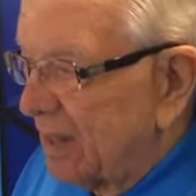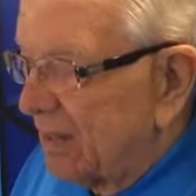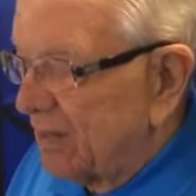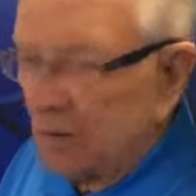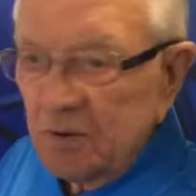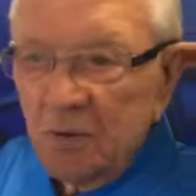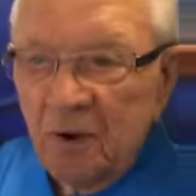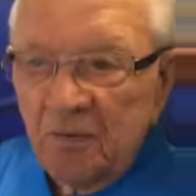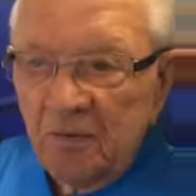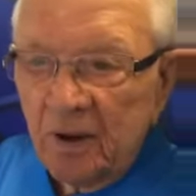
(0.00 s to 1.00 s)
there was
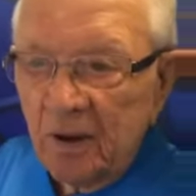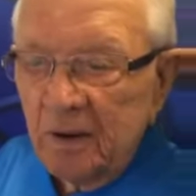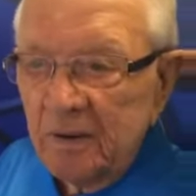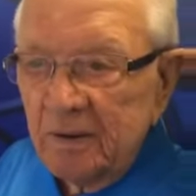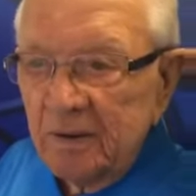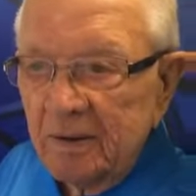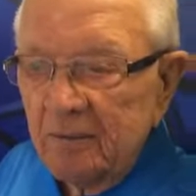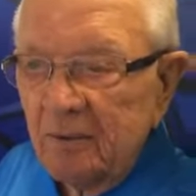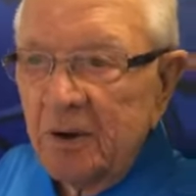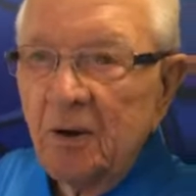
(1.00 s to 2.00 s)
one fella,
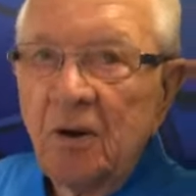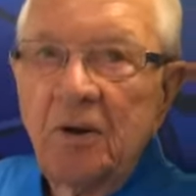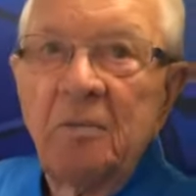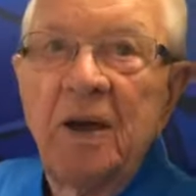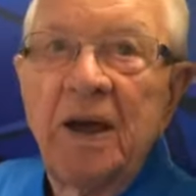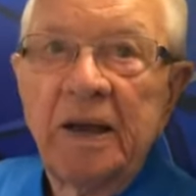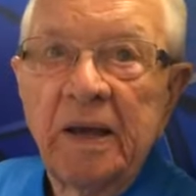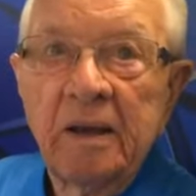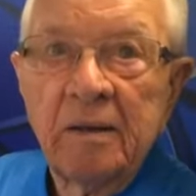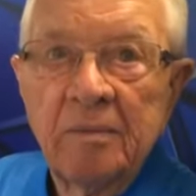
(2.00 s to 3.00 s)
we called him
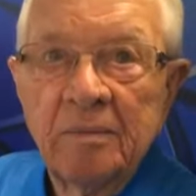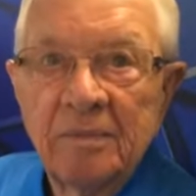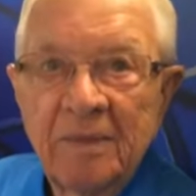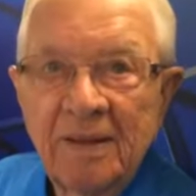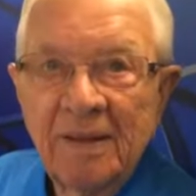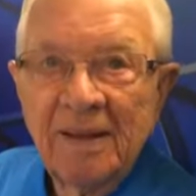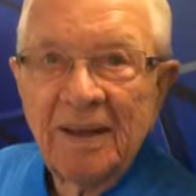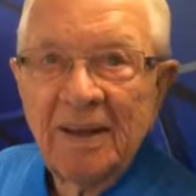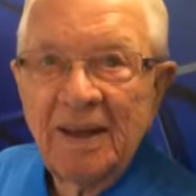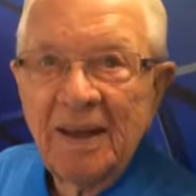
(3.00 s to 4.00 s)
Eddie,
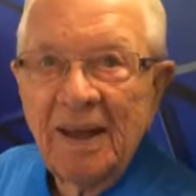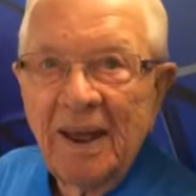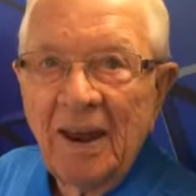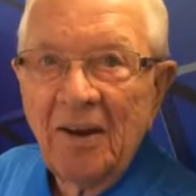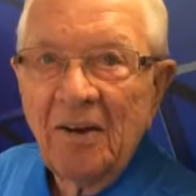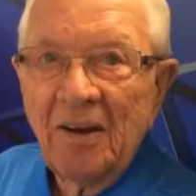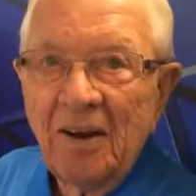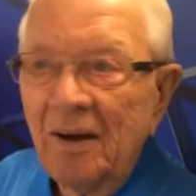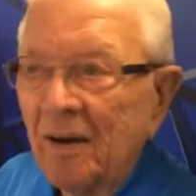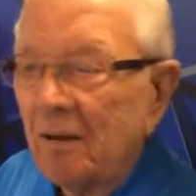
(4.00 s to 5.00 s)
and
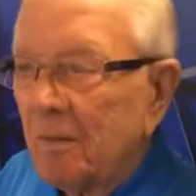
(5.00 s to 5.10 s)
uh,